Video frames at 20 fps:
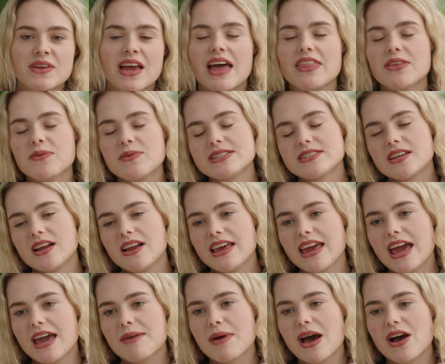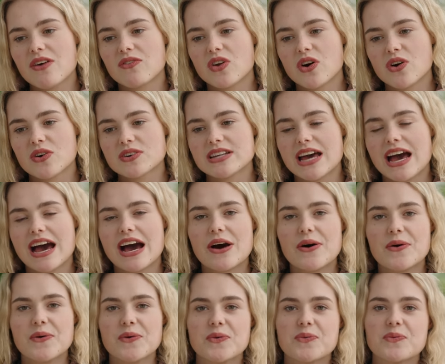And then we slowly came out of
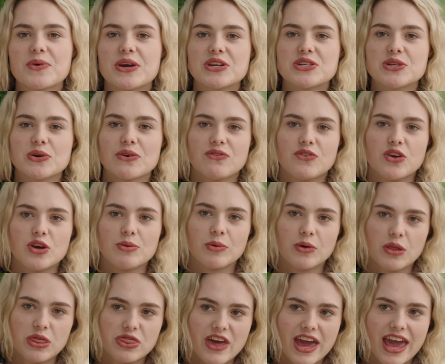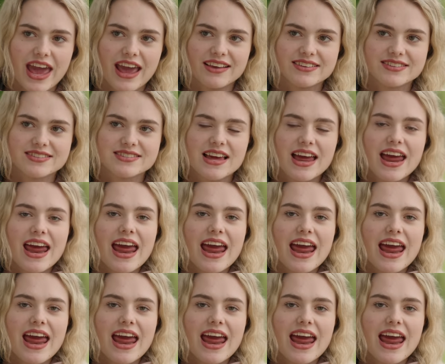lockdown, we could do a few more things.